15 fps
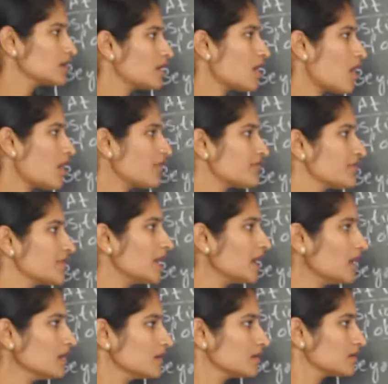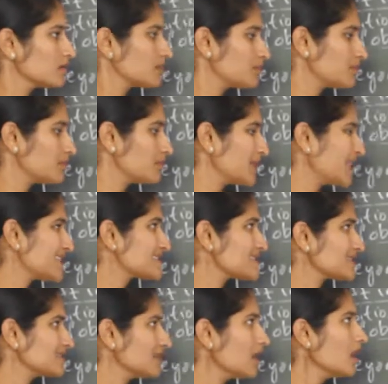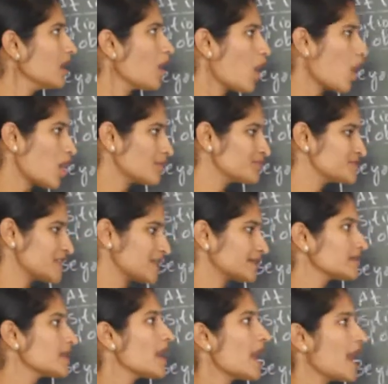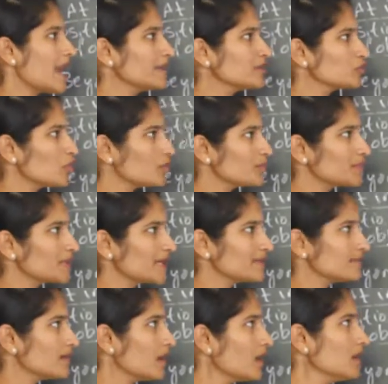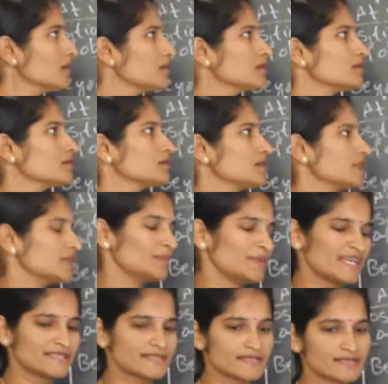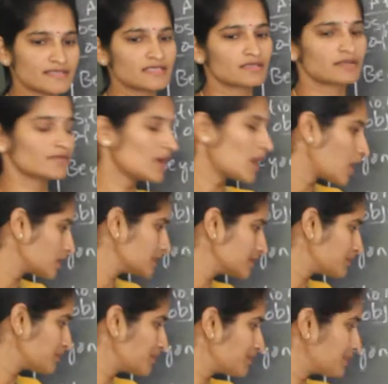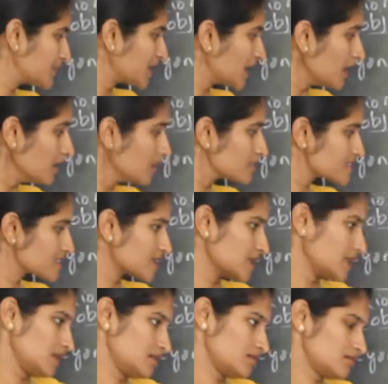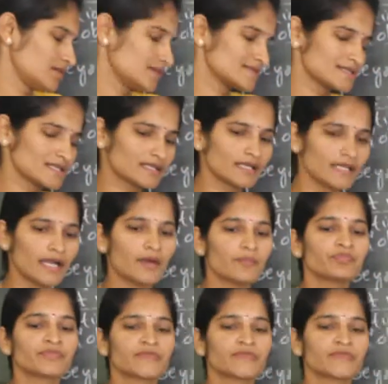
of the placing the object and to obtain the images on the screen. Is it clear?